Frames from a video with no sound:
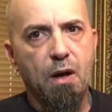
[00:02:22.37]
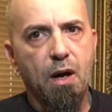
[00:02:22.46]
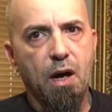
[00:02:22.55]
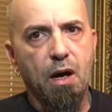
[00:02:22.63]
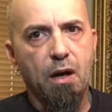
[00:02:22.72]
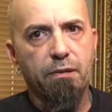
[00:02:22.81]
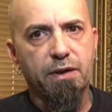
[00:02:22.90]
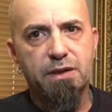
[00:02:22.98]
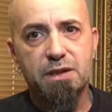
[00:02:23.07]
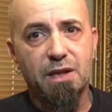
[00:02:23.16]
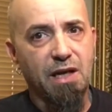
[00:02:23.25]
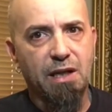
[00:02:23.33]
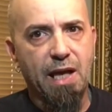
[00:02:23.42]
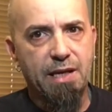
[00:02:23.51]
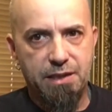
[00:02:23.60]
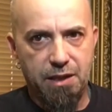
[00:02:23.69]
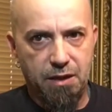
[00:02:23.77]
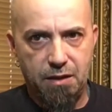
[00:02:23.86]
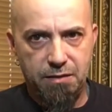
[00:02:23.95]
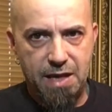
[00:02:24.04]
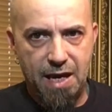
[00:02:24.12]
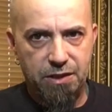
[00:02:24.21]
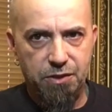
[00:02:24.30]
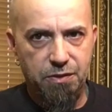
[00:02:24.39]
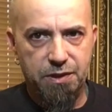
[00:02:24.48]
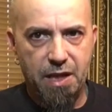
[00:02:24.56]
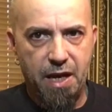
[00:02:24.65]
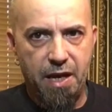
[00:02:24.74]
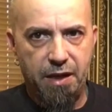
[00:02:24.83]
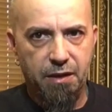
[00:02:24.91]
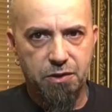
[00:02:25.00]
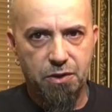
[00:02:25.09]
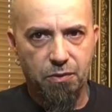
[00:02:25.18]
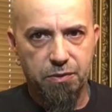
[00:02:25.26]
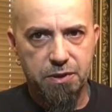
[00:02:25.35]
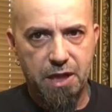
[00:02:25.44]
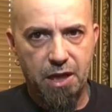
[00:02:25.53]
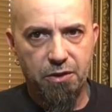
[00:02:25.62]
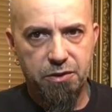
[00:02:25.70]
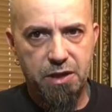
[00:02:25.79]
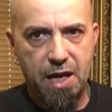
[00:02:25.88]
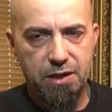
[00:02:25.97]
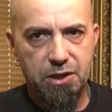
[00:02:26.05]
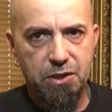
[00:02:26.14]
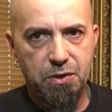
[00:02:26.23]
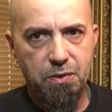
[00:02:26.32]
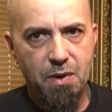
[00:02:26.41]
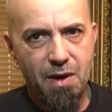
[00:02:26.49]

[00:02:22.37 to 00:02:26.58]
This is a classic tattoo design. It's an old sailor tattoo,